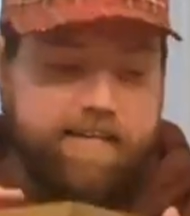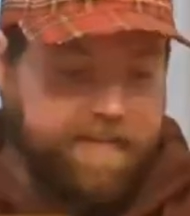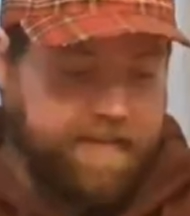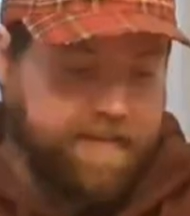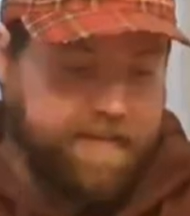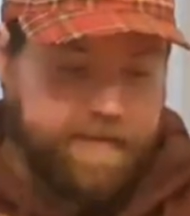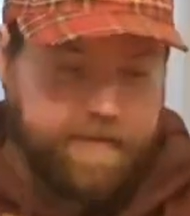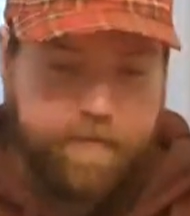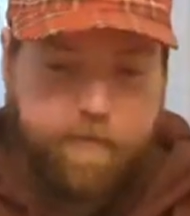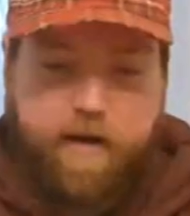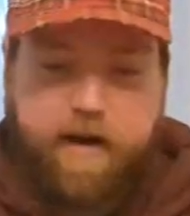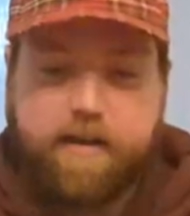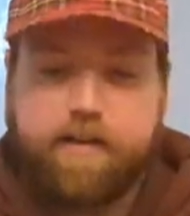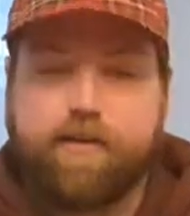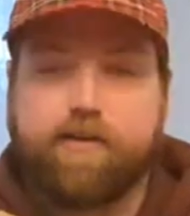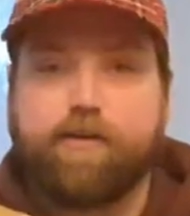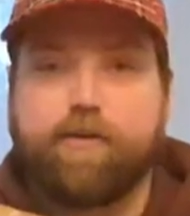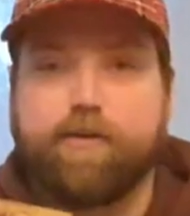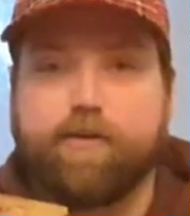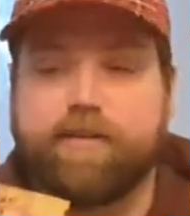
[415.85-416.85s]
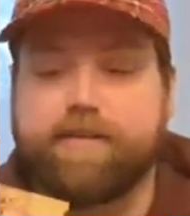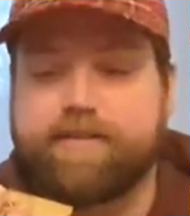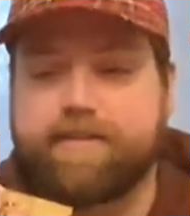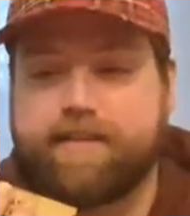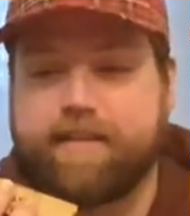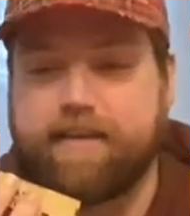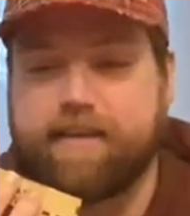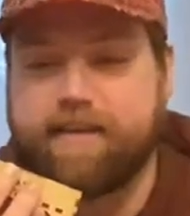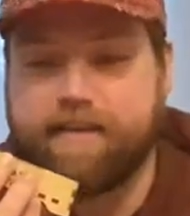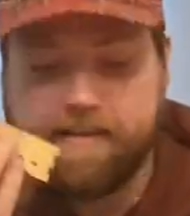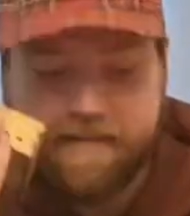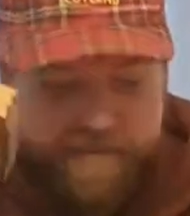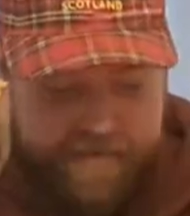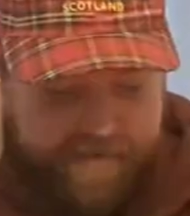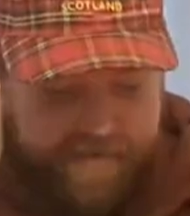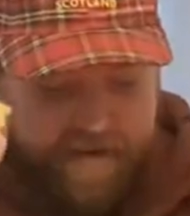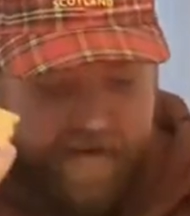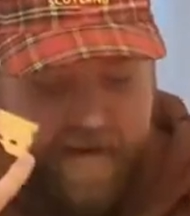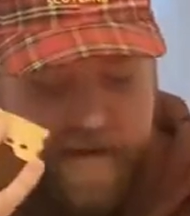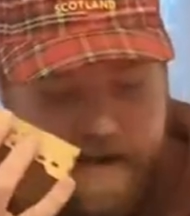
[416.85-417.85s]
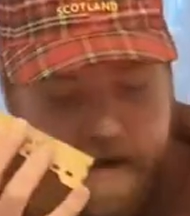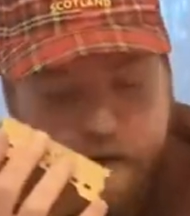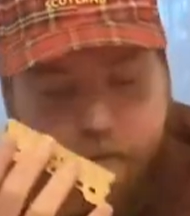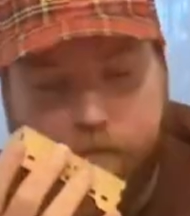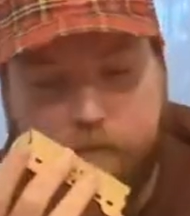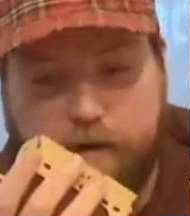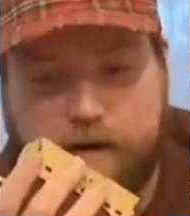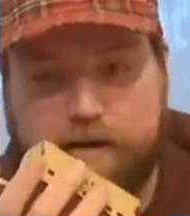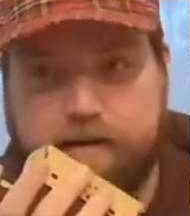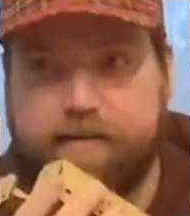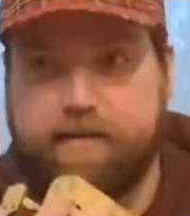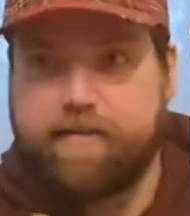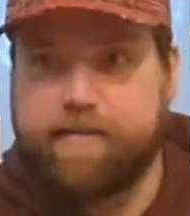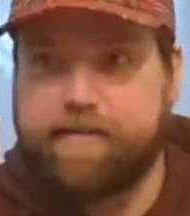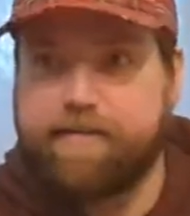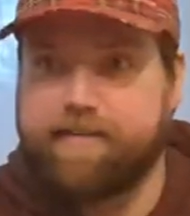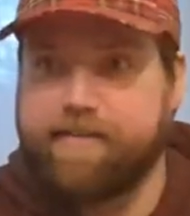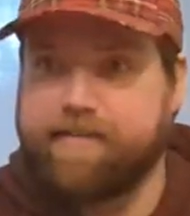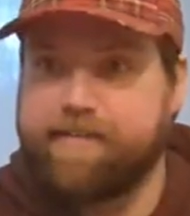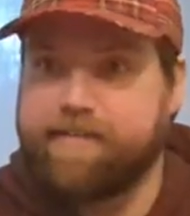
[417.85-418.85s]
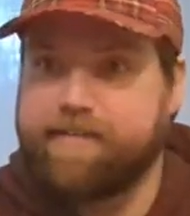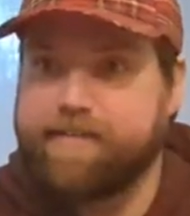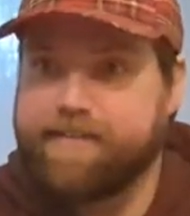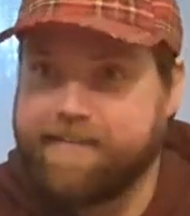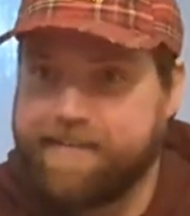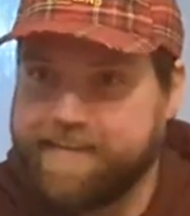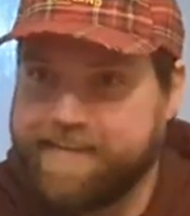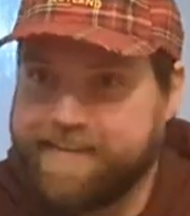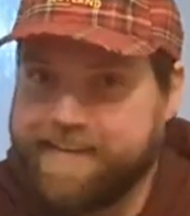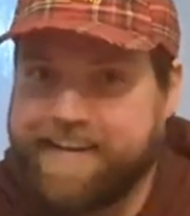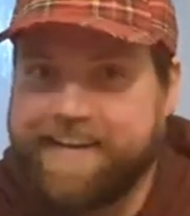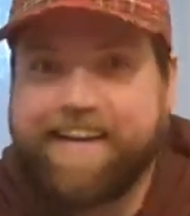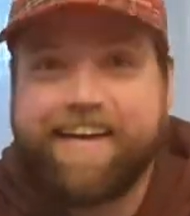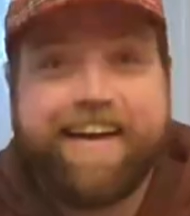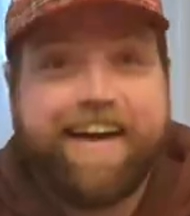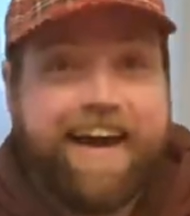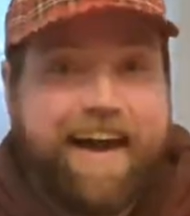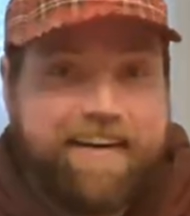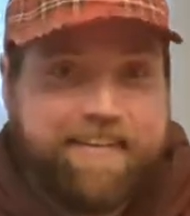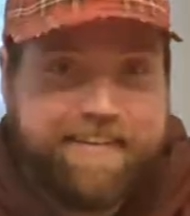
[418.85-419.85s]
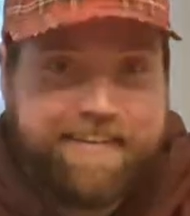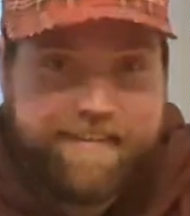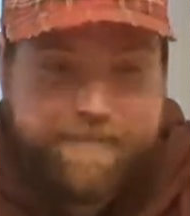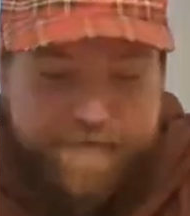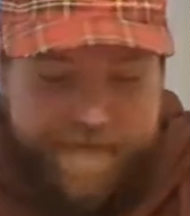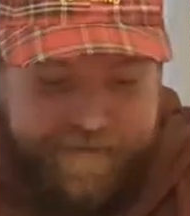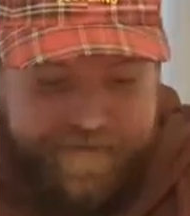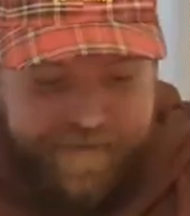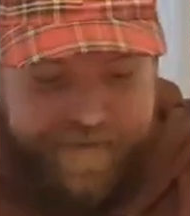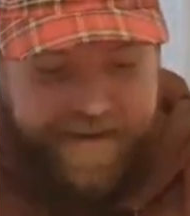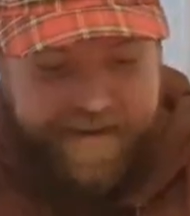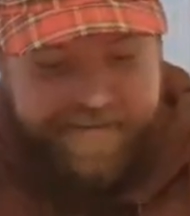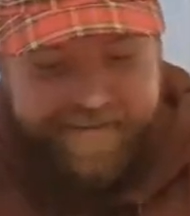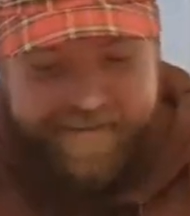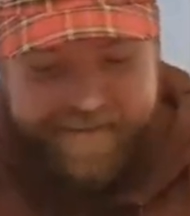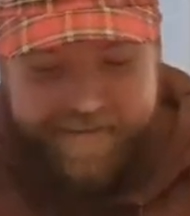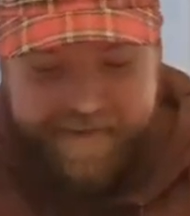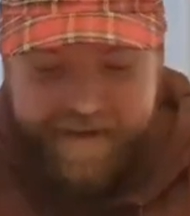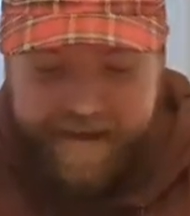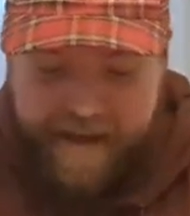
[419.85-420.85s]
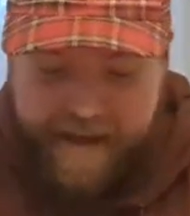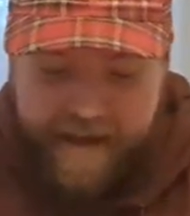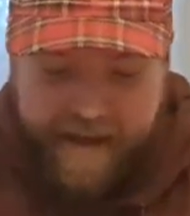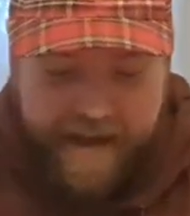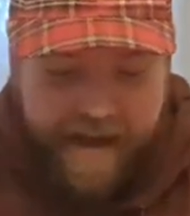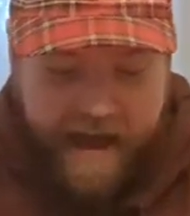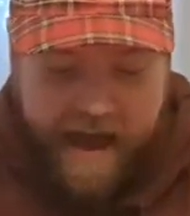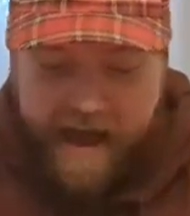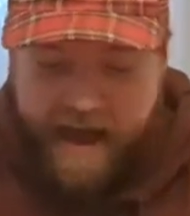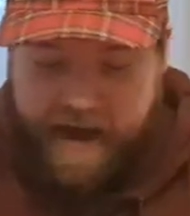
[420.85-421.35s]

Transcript: velvet bottom to the, uh, the box. All the effort and time that that would have been